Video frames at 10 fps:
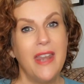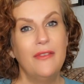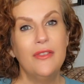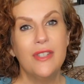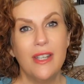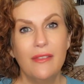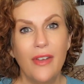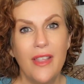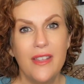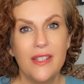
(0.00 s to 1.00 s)
And if you did
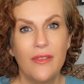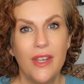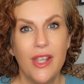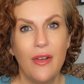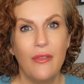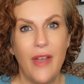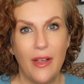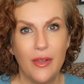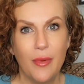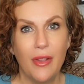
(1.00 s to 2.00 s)
find this video
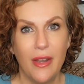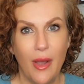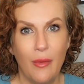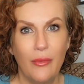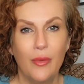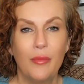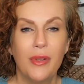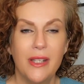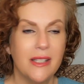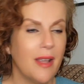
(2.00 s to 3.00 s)
valuable and helpful,
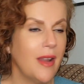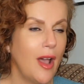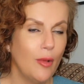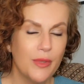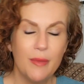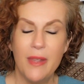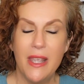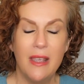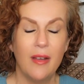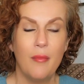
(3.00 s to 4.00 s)
please, it helps
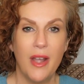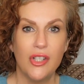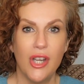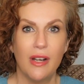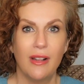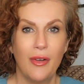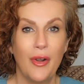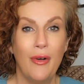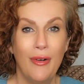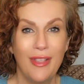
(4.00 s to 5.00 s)
me and my channel out
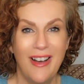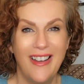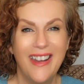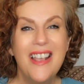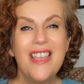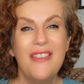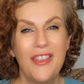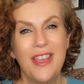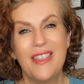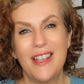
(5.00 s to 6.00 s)
a whole lot if
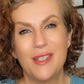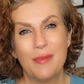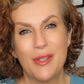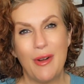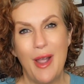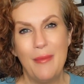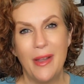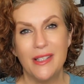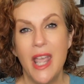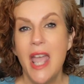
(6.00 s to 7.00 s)
you hit that subscribe
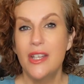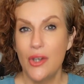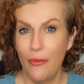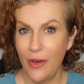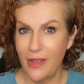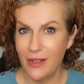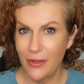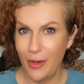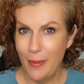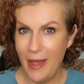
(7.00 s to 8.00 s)
button, and don't forget the
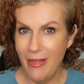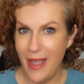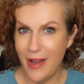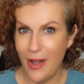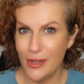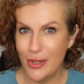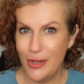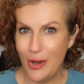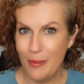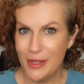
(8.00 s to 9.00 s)
little bell icon so
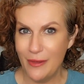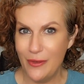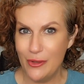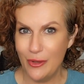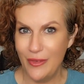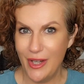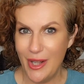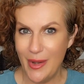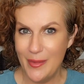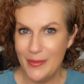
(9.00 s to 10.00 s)
you don't miss a future
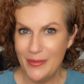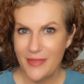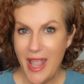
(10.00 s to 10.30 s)
video.